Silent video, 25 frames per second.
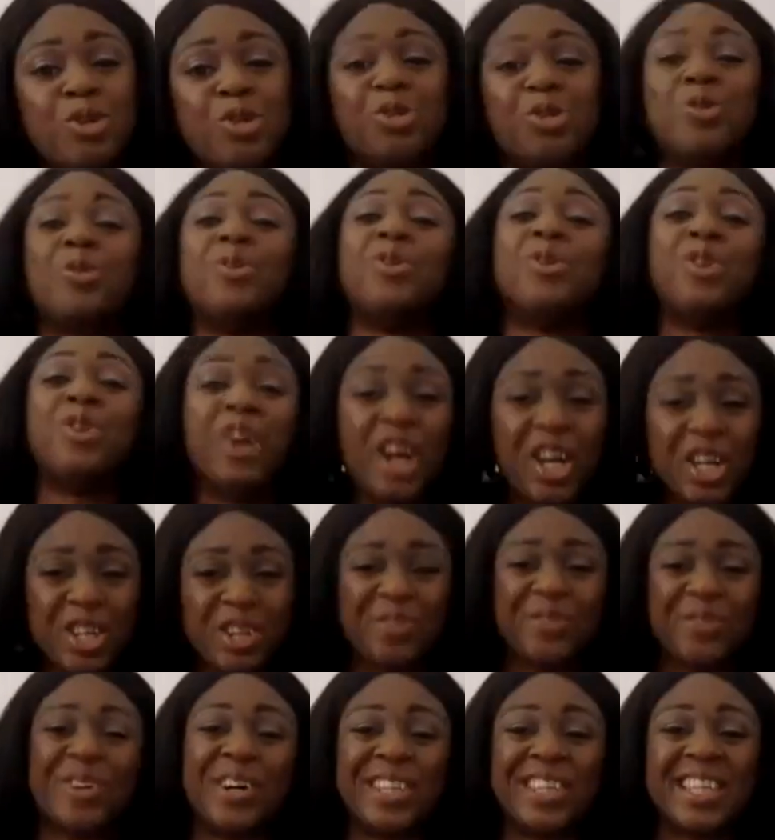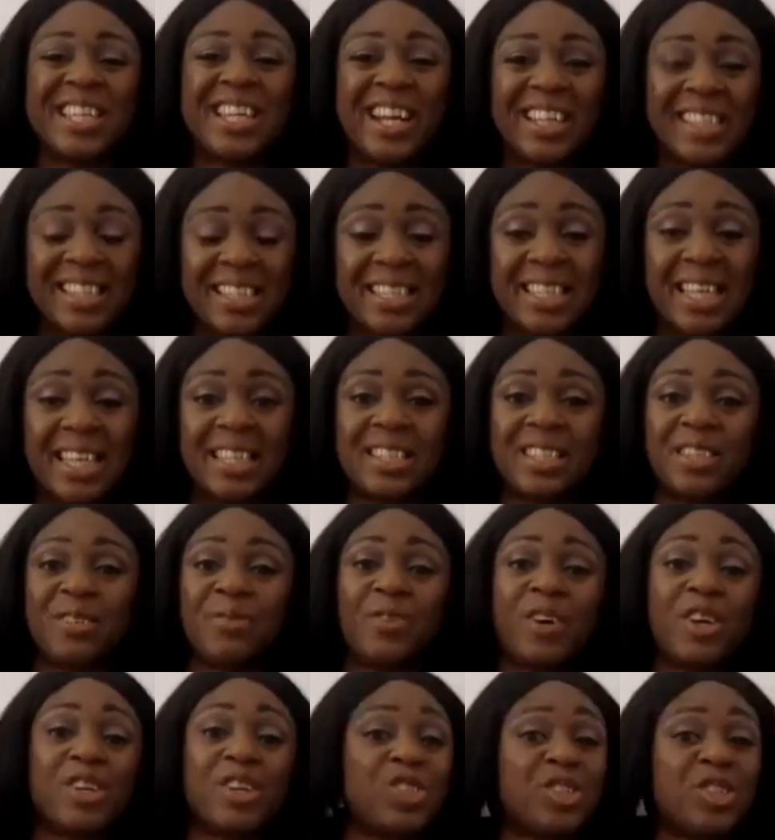sure you've got the unscented
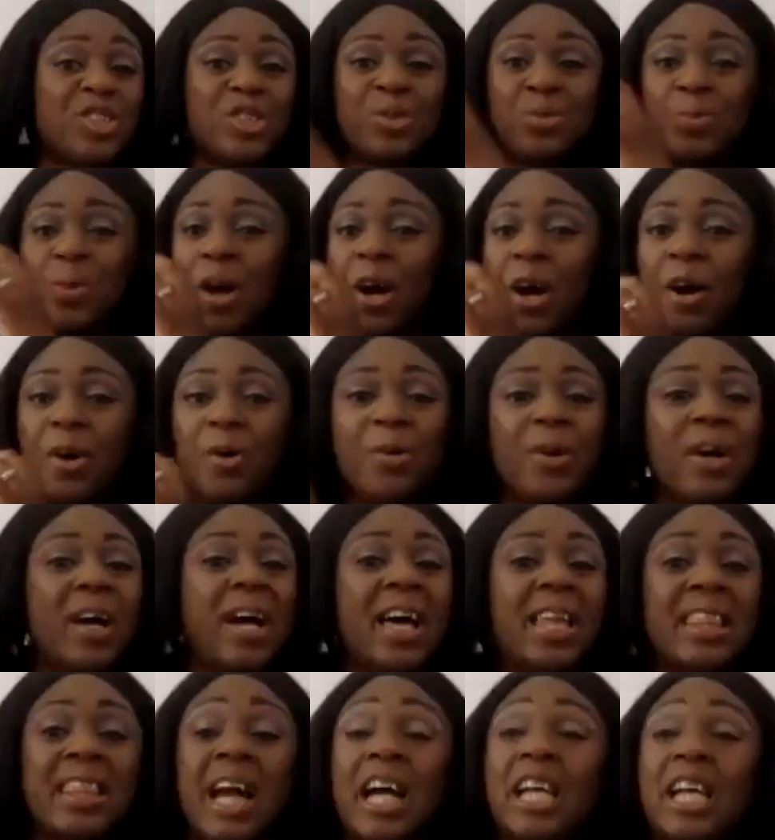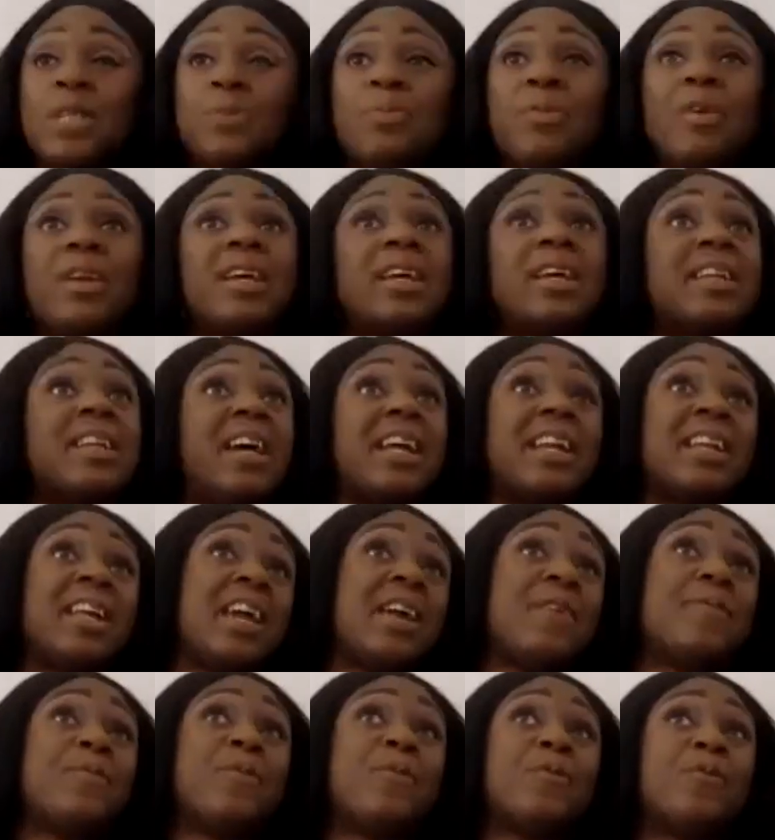version as well, that is brilliant. And
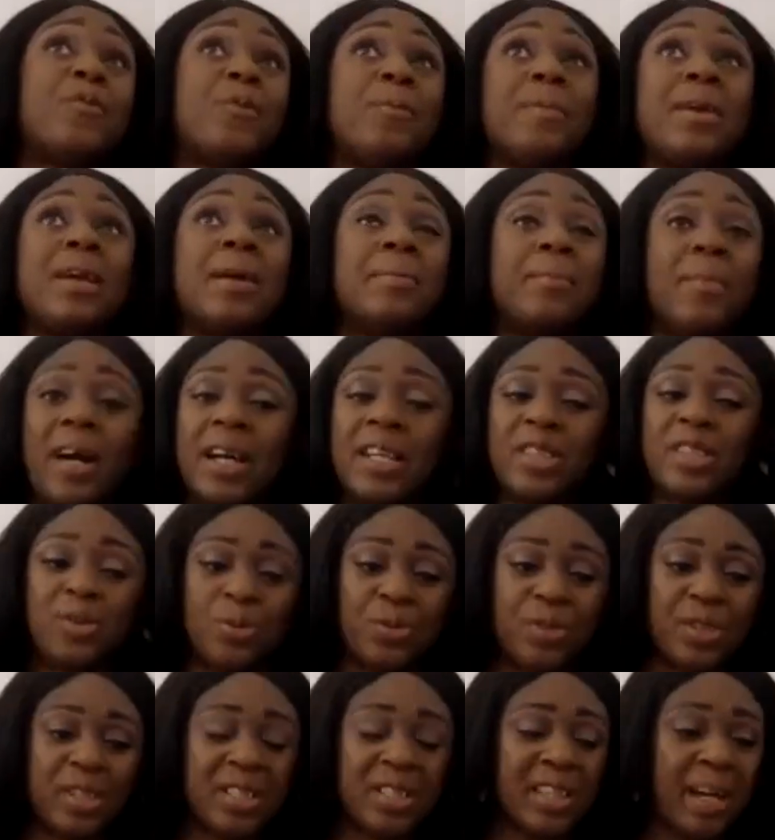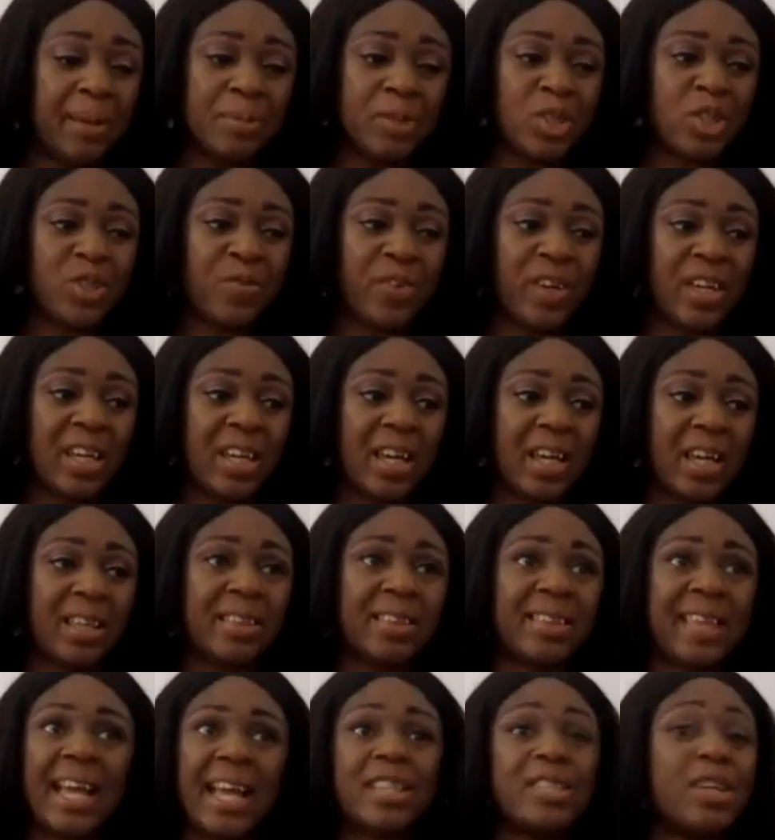even for me and my daughters, I'm just thinking,
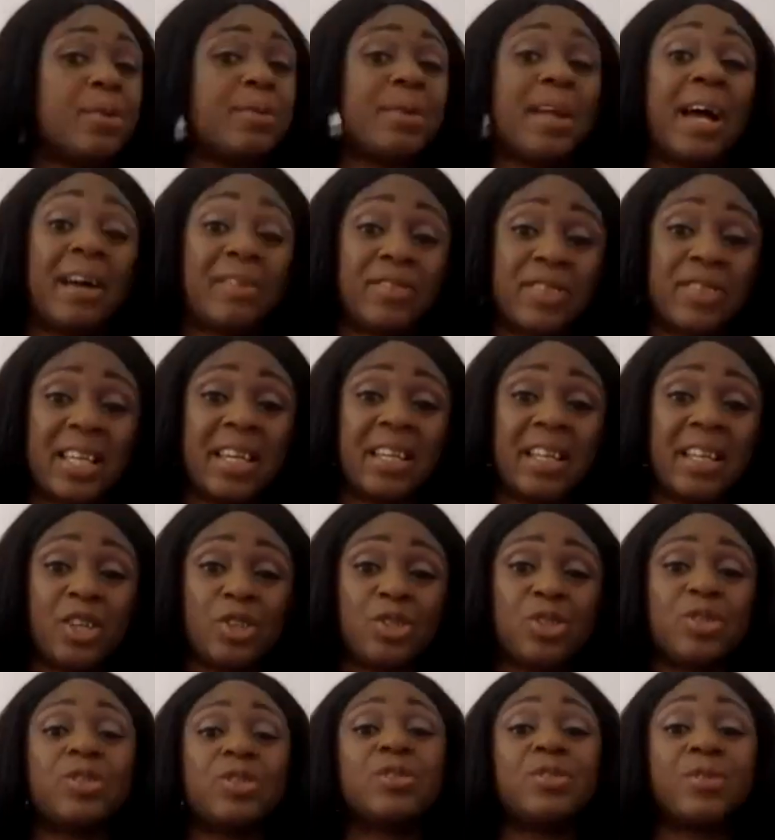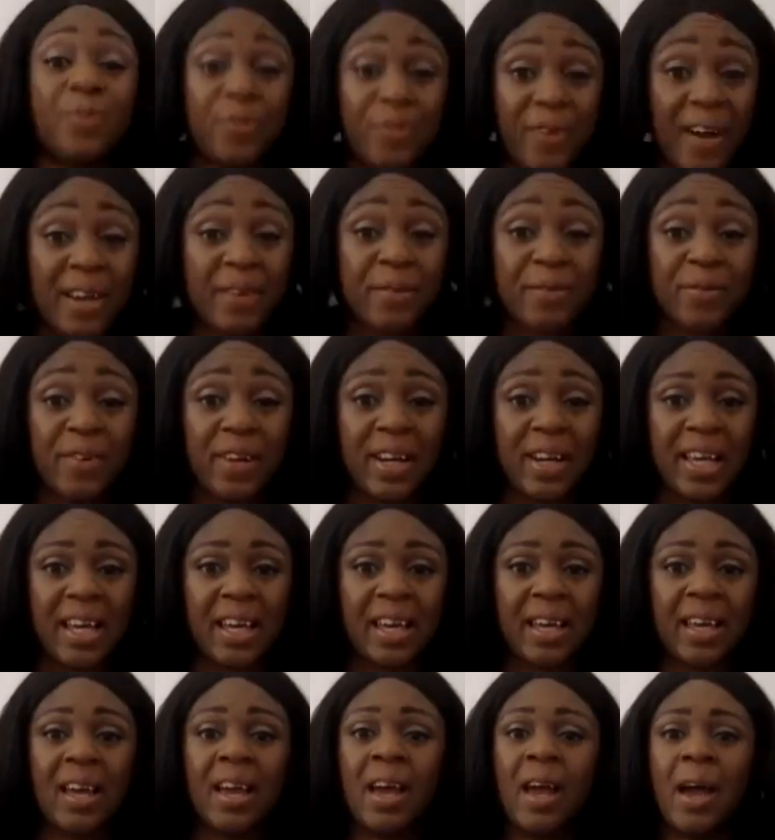they don't have skin issues, thankfully.
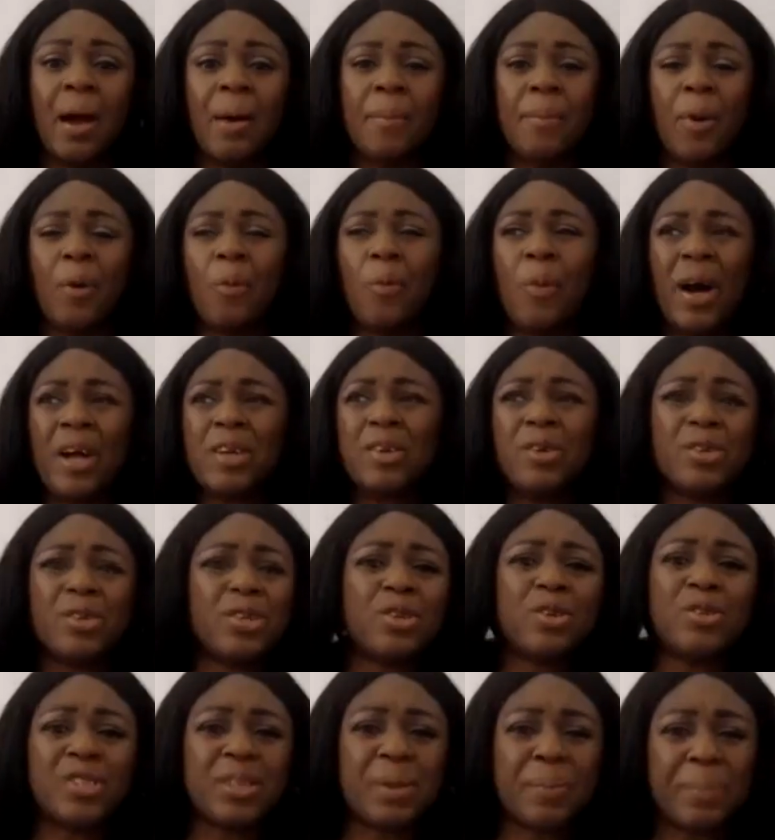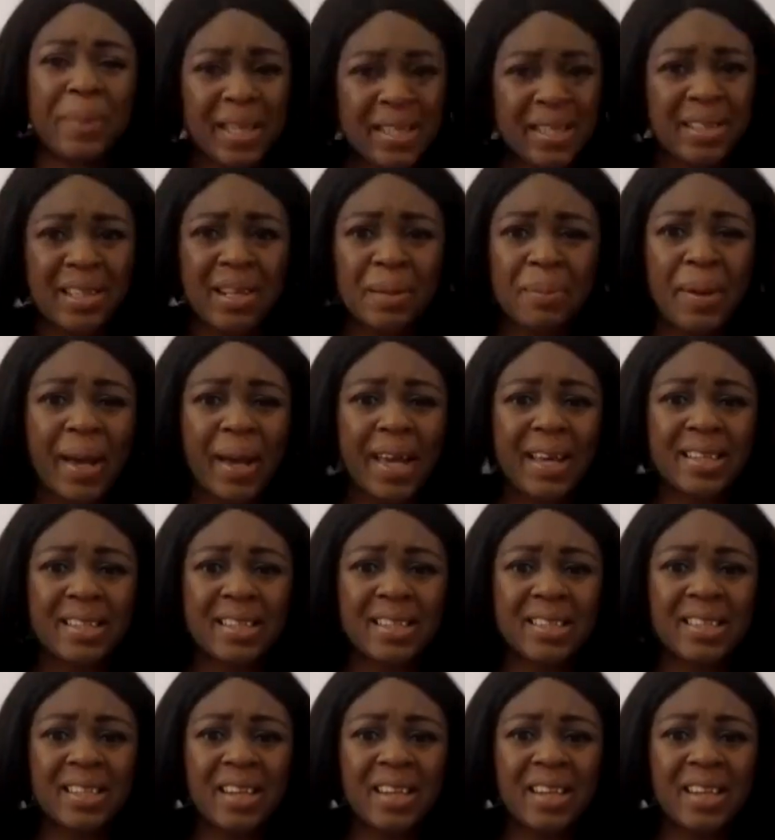But why not use the best of the best?